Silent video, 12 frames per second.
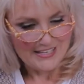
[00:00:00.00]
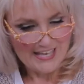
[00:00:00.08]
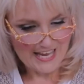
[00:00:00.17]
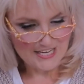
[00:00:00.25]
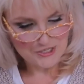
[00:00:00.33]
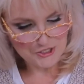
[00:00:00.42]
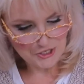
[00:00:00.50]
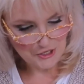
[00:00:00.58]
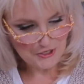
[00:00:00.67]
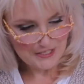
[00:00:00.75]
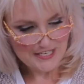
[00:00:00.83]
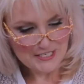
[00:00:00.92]
Can show
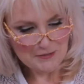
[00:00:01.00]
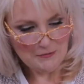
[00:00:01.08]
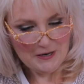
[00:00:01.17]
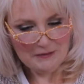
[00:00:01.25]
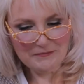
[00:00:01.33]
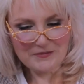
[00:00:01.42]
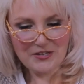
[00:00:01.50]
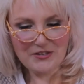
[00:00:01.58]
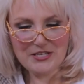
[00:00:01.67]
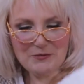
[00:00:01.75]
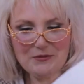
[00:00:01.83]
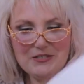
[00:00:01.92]
you this one. So
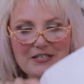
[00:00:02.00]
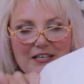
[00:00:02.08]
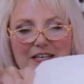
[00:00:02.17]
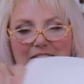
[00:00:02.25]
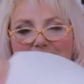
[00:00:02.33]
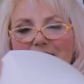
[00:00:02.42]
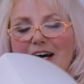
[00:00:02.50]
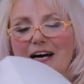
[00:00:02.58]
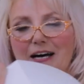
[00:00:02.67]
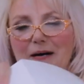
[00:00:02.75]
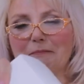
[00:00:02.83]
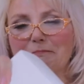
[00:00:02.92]
this was a
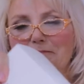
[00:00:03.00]
Da